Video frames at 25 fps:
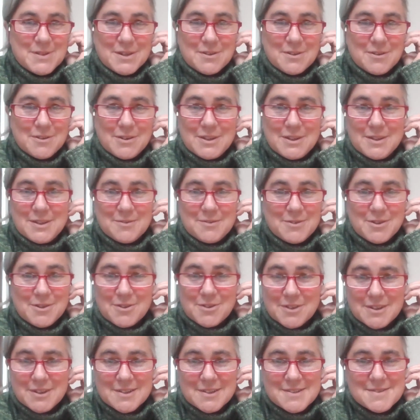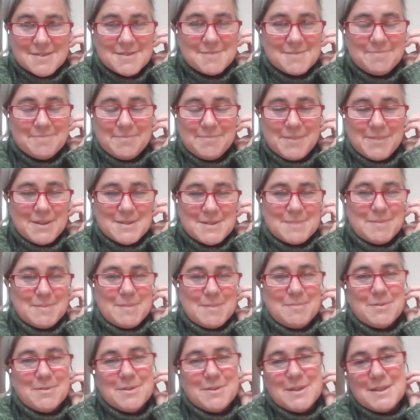particularly the ranunculus.
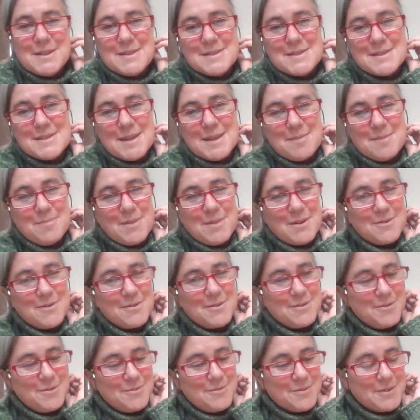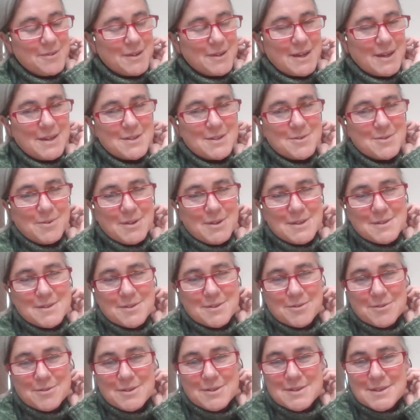Lots of people knit the same pattern over again
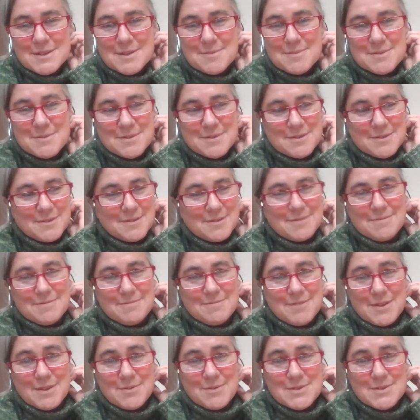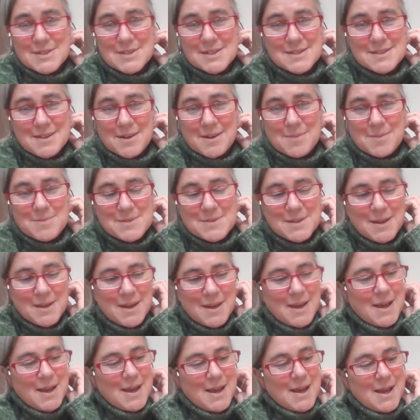twice or three times or five or six
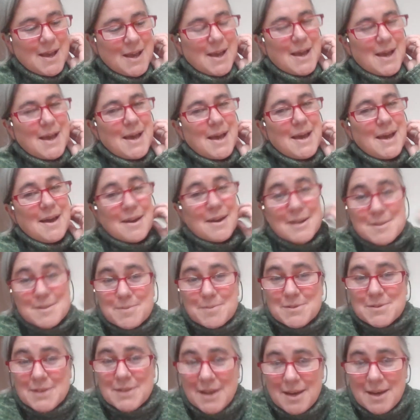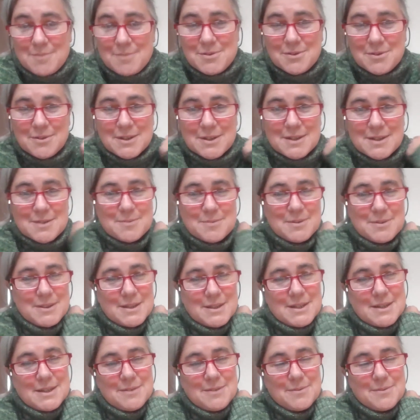times. And I suppose I am doing it
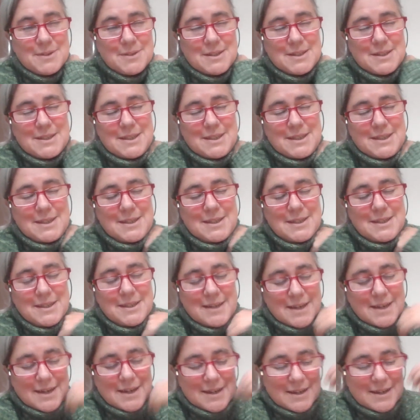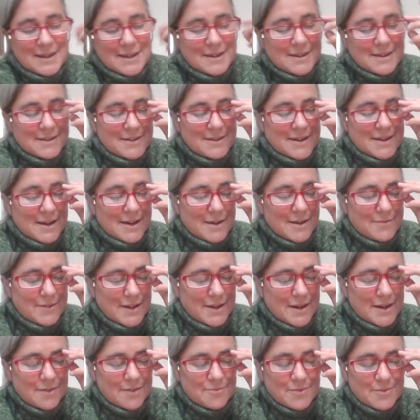with the
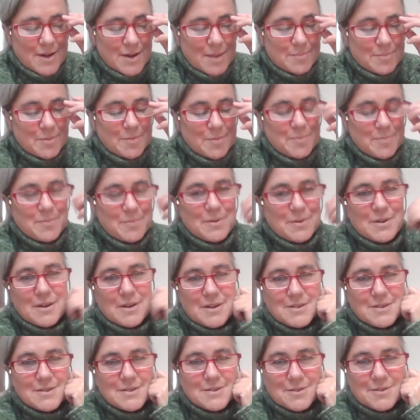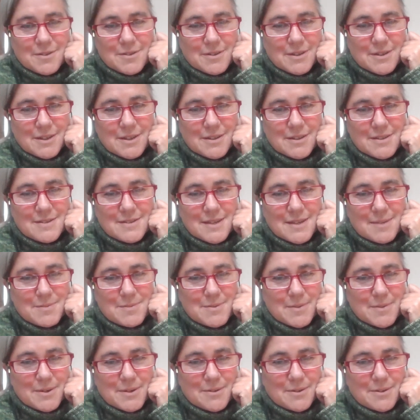half and half wrap, but I just couldn't knit the
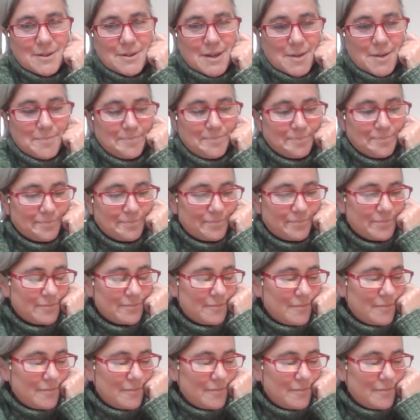same sweater again.